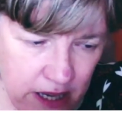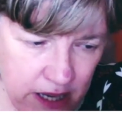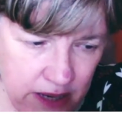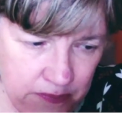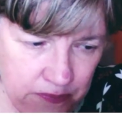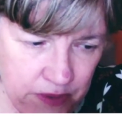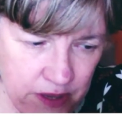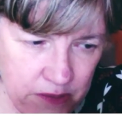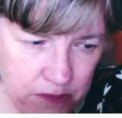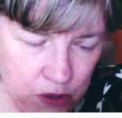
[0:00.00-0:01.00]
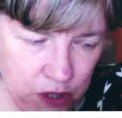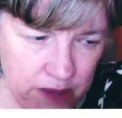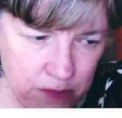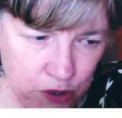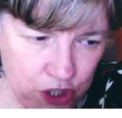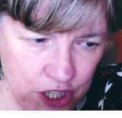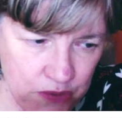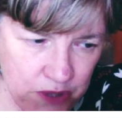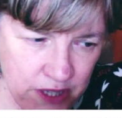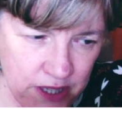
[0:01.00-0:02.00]
more
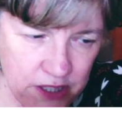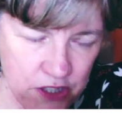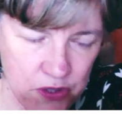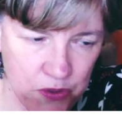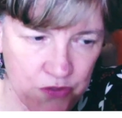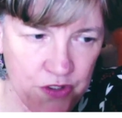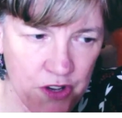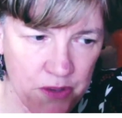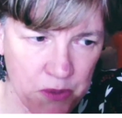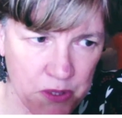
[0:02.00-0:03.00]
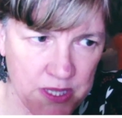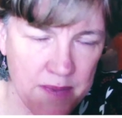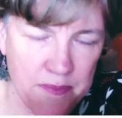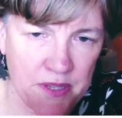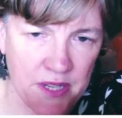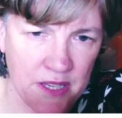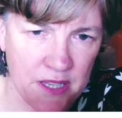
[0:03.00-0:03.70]
generally in sort of knowing what's happening